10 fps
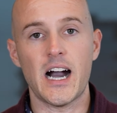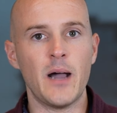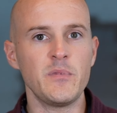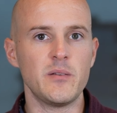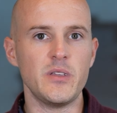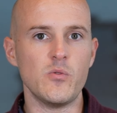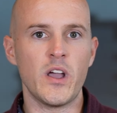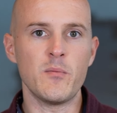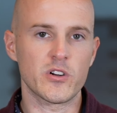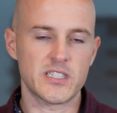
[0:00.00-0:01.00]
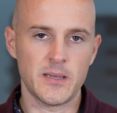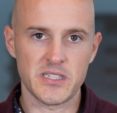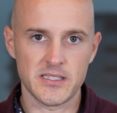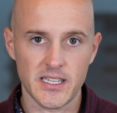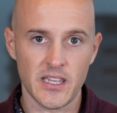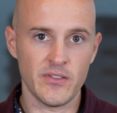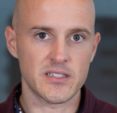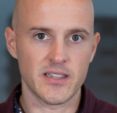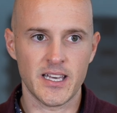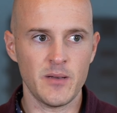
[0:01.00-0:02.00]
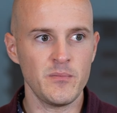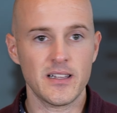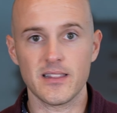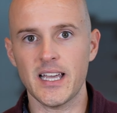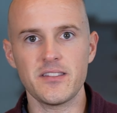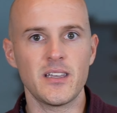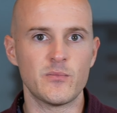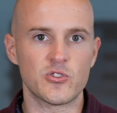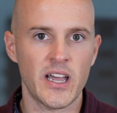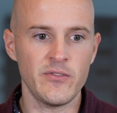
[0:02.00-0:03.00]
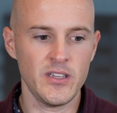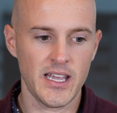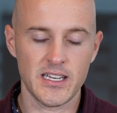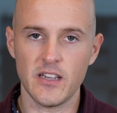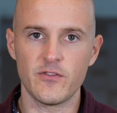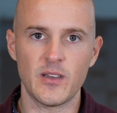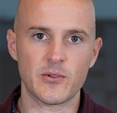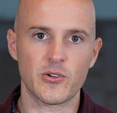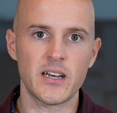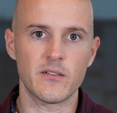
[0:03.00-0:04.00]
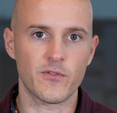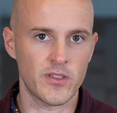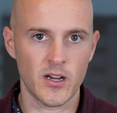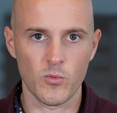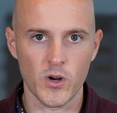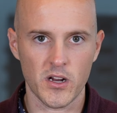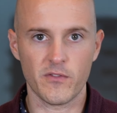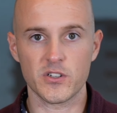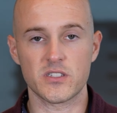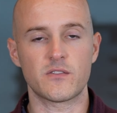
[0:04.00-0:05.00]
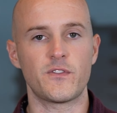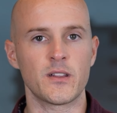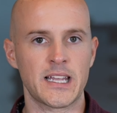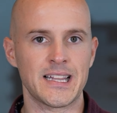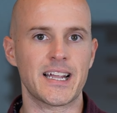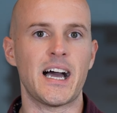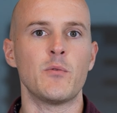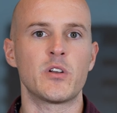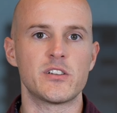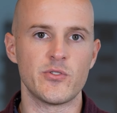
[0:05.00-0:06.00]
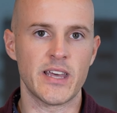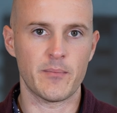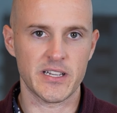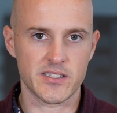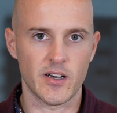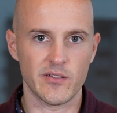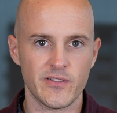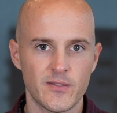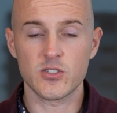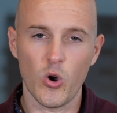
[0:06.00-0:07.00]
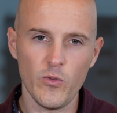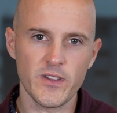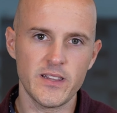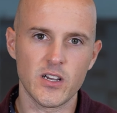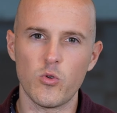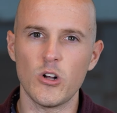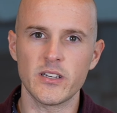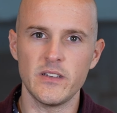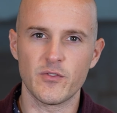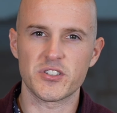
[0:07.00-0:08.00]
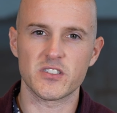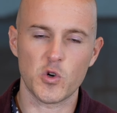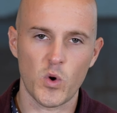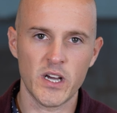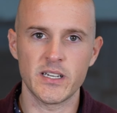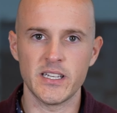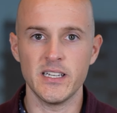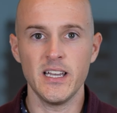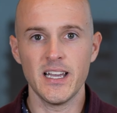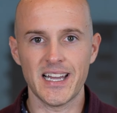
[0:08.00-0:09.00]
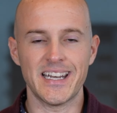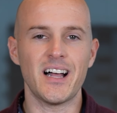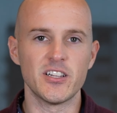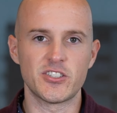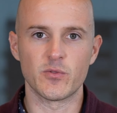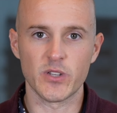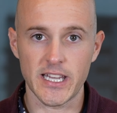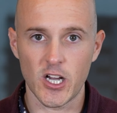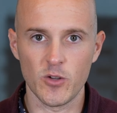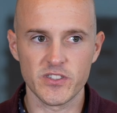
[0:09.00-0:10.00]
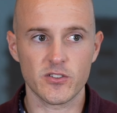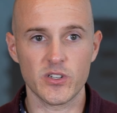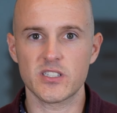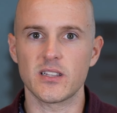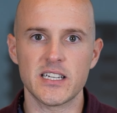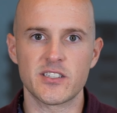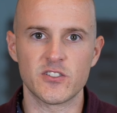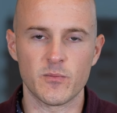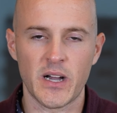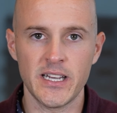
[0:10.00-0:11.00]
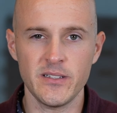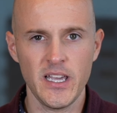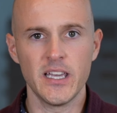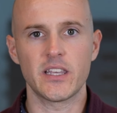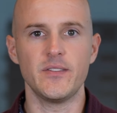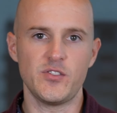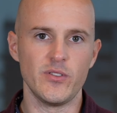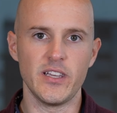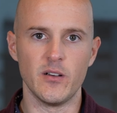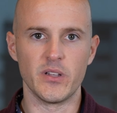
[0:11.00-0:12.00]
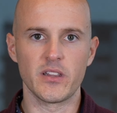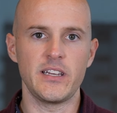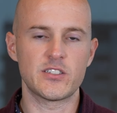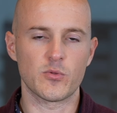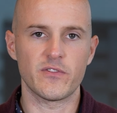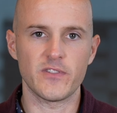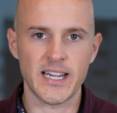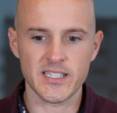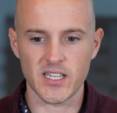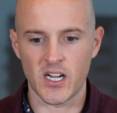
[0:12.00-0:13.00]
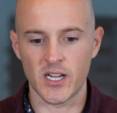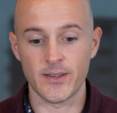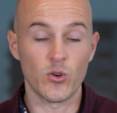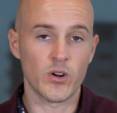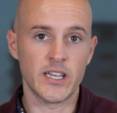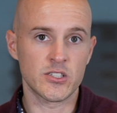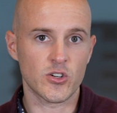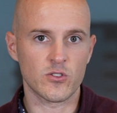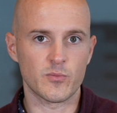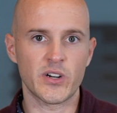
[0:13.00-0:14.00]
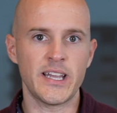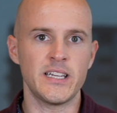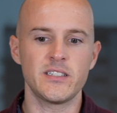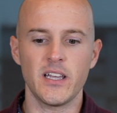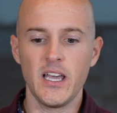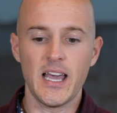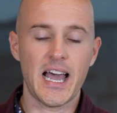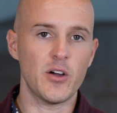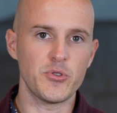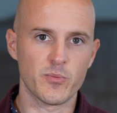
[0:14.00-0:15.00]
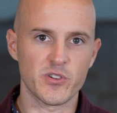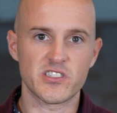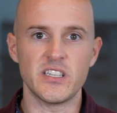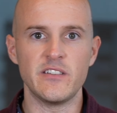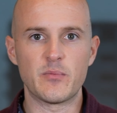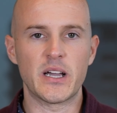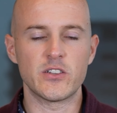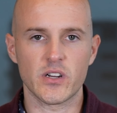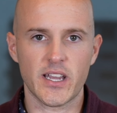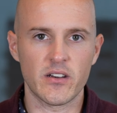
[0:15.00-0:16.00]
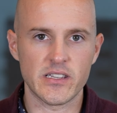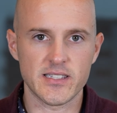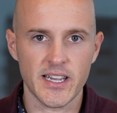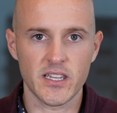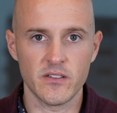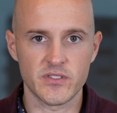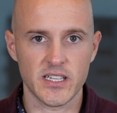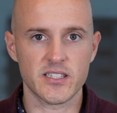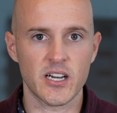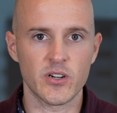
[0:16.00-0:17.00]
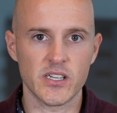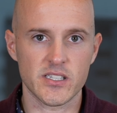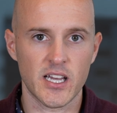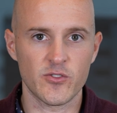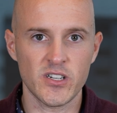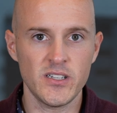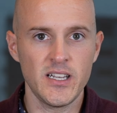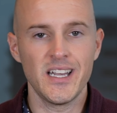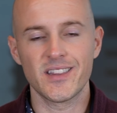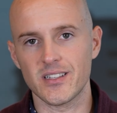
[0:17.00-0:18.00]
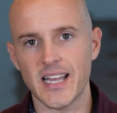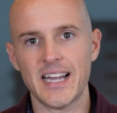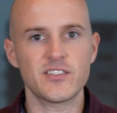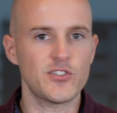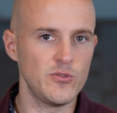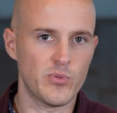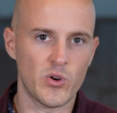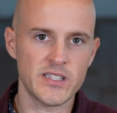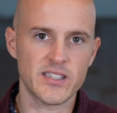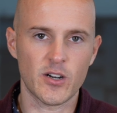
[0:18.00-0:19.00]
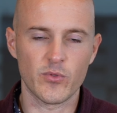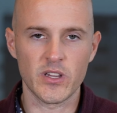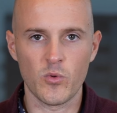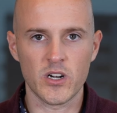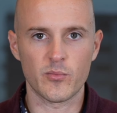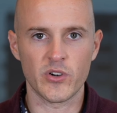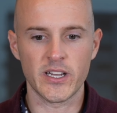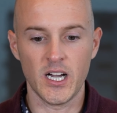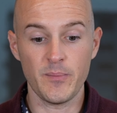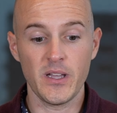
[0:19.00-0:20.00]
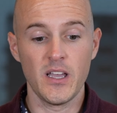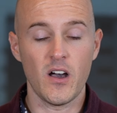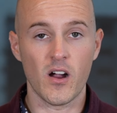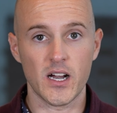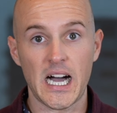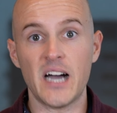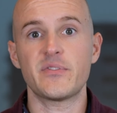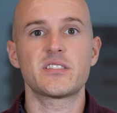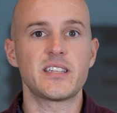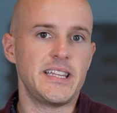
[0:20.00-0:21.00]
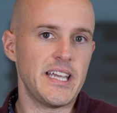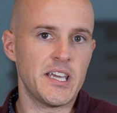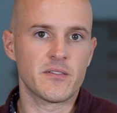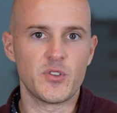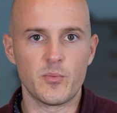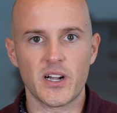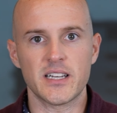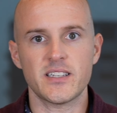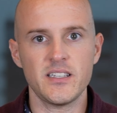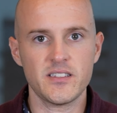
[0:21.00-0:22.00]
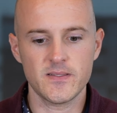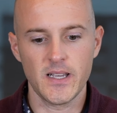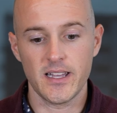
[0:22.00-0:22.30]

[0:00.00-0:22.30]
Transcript: I'm going to be way more tempted to give it to them, let them drive it, and give them credit for their work versus feeling like I want to do that myself. So, hopefully, the quality versus quantity analogy really helps crystallize in your mind, gives you the ability to reflect on your internal brand, how you're perceived by your account executives, et cetera, et cetera. The last two points that I really want to bring up are obviously the interview process.